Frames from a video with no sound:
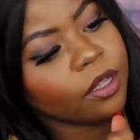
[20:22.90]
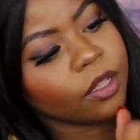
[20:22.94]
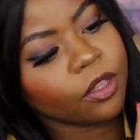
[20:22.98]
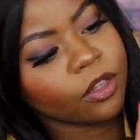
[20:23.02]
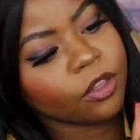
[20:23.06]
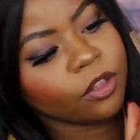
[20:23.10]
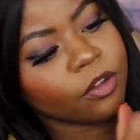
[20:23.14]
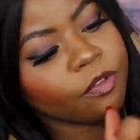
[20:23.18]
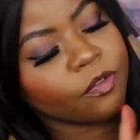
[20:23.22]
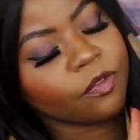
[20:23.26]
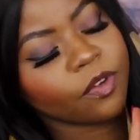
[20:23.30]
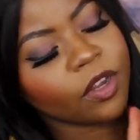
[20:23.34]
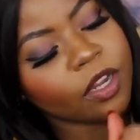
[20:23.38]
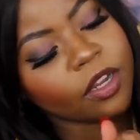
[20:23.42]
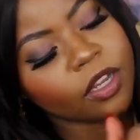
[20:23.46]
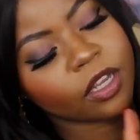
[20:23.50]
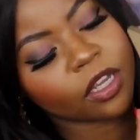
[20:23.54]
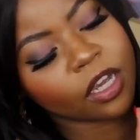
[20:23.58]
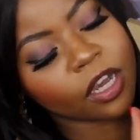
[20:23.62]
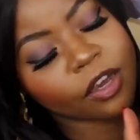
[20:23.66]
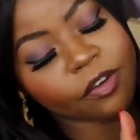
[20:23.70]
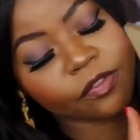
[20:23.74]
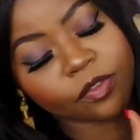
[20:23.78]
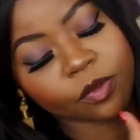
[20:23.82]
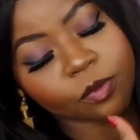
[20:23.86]
They're very
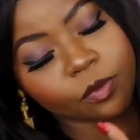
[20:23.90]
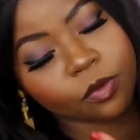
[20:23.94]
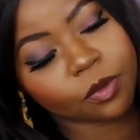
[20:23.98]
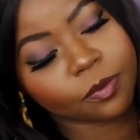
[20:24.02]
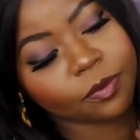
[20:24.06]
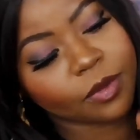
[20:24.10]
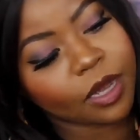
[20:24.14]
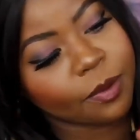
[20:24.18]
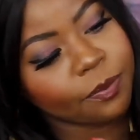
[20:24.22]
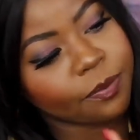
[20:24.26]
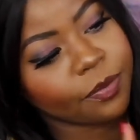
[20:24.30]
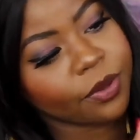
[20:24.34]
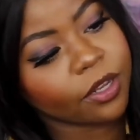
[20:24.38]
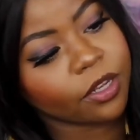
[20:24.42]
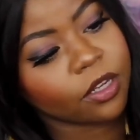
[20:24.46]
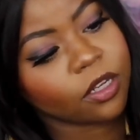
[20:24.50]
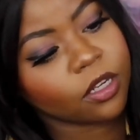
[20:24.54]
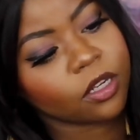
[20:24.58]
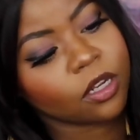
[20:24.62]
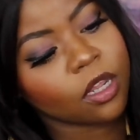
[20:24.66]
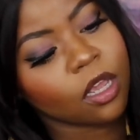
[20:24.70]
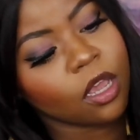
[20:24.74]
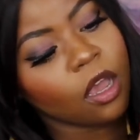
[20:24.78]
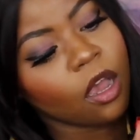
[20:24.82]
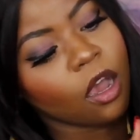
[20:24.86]
comfortable in my
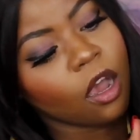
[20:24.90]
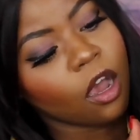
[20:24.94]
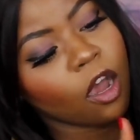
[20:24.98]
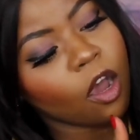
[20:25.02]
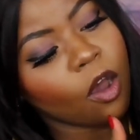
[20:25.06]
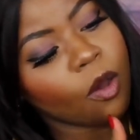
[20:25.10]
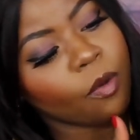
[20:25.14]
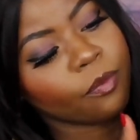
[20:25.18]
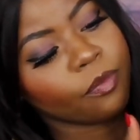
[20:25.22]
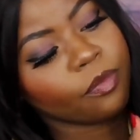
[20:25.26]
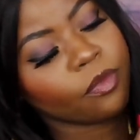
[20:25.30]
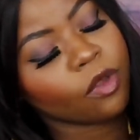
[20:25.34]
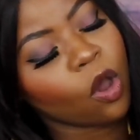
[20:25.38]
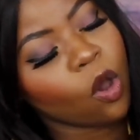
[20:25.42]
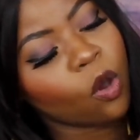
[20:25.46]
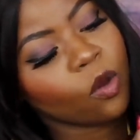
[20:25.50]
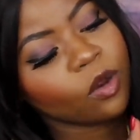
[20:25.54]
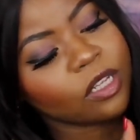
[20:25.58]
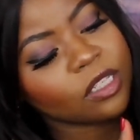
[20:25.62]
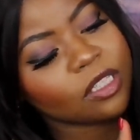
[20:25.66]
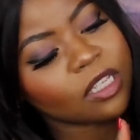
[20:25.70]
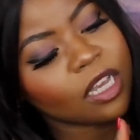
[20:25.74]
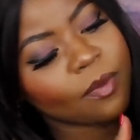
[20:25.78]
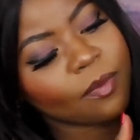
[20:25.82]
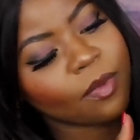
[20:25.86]
opinion. The
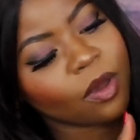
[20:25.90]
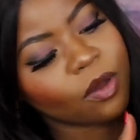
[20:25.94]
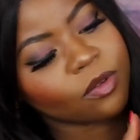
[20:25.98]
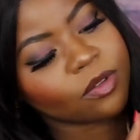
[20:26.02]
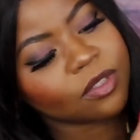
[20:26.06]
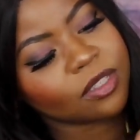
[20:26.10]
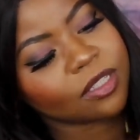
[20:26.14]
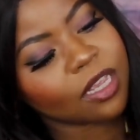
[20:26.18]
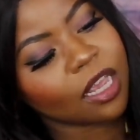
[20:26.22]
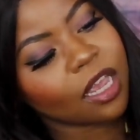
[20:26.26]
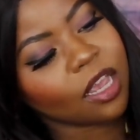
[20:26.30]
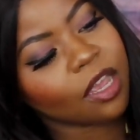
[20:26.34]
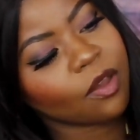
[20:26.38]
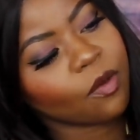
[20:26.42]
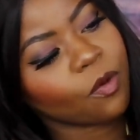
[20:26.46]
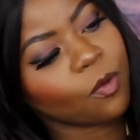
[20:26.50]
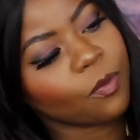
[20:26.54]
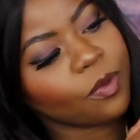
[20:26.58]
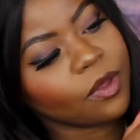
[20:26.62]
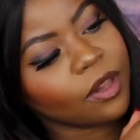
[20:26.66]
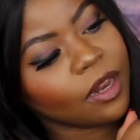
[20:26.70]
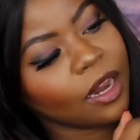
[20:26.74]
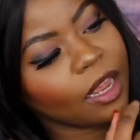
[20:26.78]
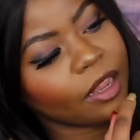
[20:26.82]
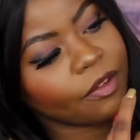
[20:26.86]
only time I'll say it will
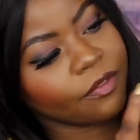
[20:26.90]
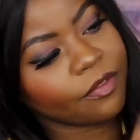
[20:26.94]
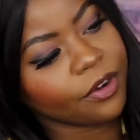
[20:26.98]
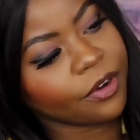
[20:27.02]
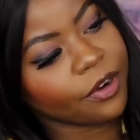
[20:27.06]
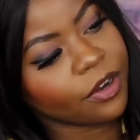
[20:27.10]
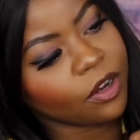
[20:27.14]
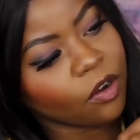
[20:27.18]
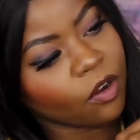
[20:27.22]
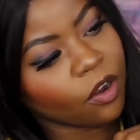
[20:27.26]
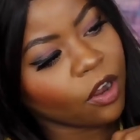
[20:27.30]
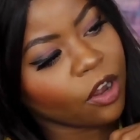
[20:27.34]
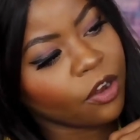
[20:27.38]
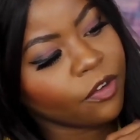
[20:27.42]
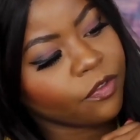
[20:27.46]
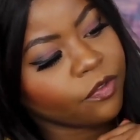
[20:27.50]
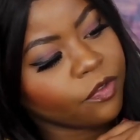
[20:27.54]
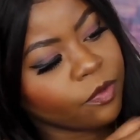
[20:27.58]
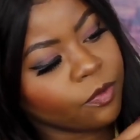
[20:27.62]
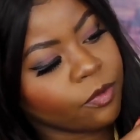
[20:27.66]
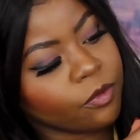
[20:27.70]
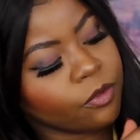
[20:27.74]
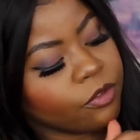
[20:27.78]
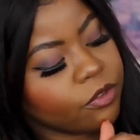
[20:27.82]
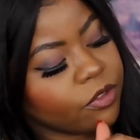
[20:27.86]
be like very
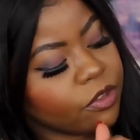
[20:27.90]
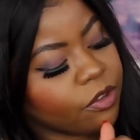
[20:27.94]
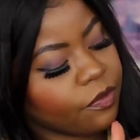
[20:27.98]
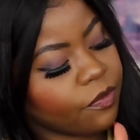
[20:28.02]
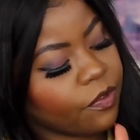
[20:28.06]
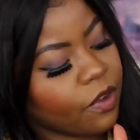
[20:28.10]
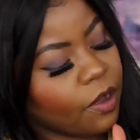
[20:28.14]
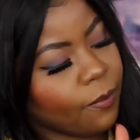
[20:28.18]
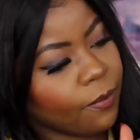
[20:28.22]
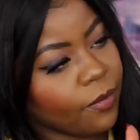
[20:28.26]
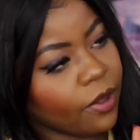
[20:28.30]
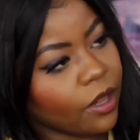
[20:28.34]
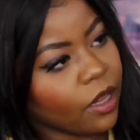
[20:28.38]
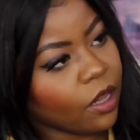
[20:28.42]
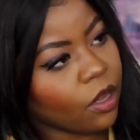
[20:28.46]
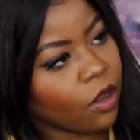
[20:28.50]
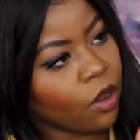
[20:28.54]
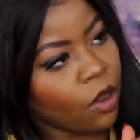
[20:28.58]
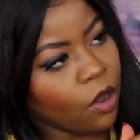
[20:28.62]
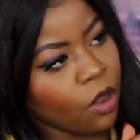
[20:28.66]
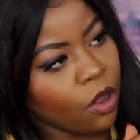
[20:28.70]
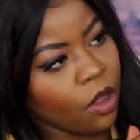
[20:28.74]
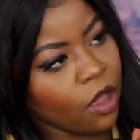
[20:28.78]
uncomfortable is if I'm like,